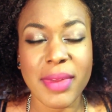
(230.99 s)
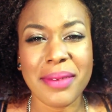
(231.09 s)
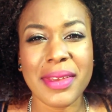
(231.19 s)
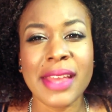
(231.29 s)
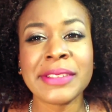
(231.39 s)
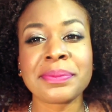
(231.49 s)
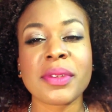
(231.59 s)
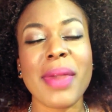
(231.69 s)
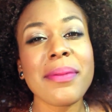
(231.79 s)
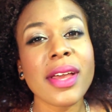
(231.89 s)
Maybe
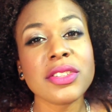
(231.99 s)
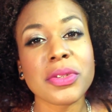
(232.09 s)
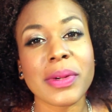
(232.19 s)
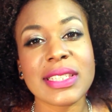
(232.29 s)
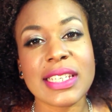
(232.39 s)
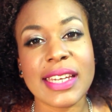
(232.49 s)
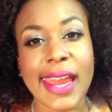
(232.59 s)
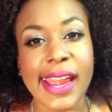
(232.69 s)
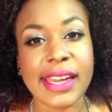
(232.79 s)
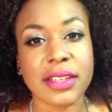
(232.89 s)
maybe I'll do one
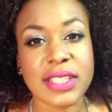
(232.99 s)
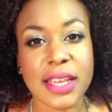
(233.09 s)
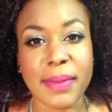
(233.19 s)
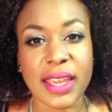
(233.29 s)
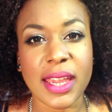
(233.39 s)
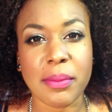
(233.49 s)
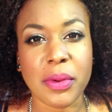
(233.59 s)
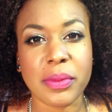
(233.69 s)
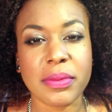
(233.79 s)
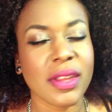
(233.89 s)
today and I'll take my
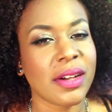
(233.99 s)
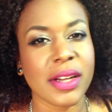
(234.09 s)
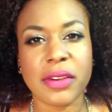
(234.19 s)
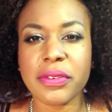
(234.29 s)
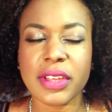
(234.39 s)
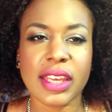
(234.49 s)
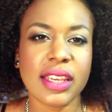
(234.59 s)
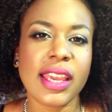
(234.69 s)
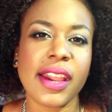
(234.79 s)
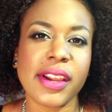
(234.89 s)
camera. No, I don't feel
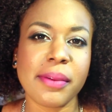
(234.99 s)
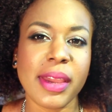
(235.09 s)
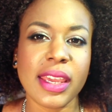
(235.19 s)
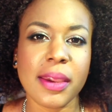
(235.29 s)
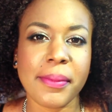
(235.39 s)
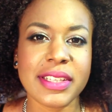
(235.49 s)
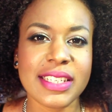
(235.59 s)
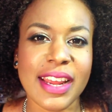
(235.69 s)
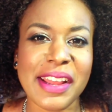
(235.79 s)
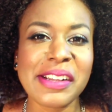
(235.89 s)
like carrying my camera
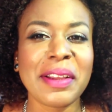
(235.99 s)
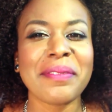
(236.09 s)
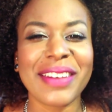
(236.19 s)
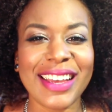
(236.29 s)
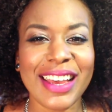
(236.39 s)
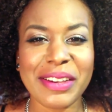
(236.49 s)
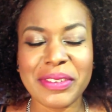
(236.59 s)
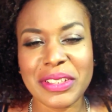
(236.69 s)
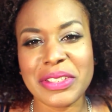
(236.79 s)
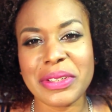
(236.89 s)
today. But I
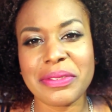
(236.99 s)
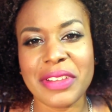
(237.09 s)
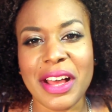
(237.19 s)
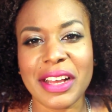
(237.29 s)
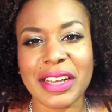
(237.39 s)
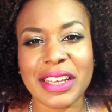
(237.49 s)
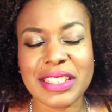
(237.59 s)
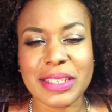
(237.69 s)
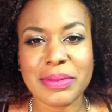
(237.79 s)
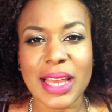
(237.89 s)
will do a vlog
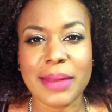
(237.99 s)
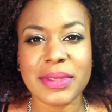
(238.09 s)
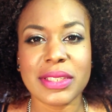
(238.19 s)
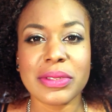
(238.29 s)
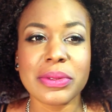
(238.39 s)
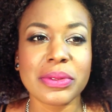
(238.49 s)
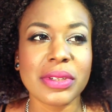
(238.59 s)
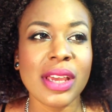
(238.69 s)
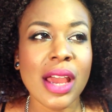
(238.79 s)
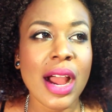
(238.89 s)
sometime soon.